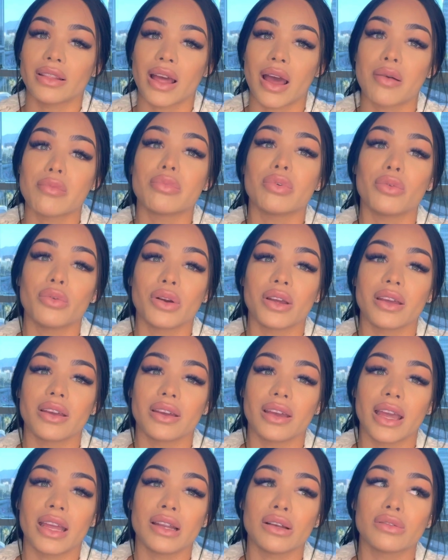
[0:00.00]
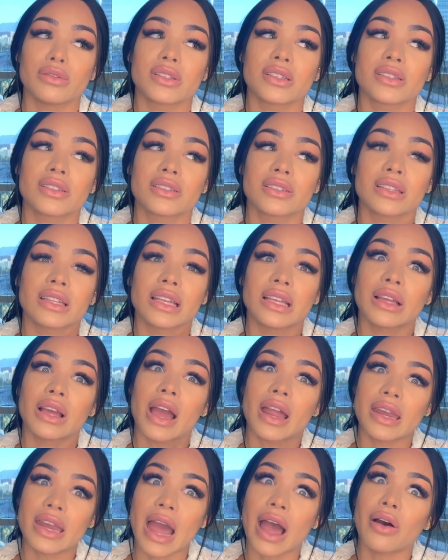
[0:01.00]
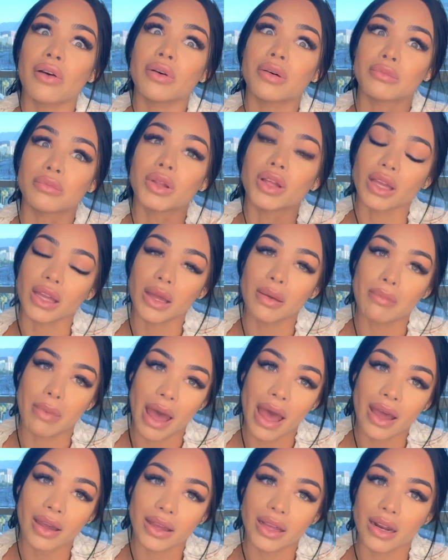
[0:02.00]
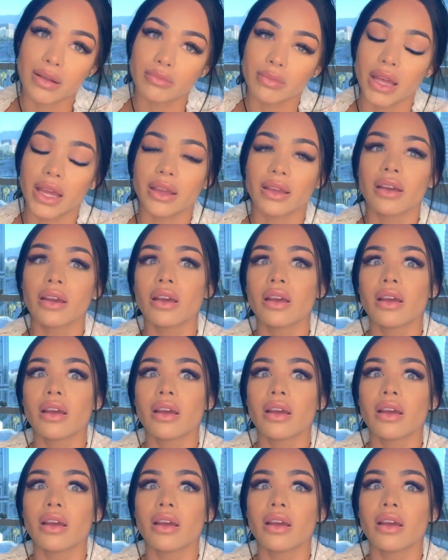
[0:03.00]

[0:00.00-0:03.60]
that point. And it was, now I'm looking back and I'm like,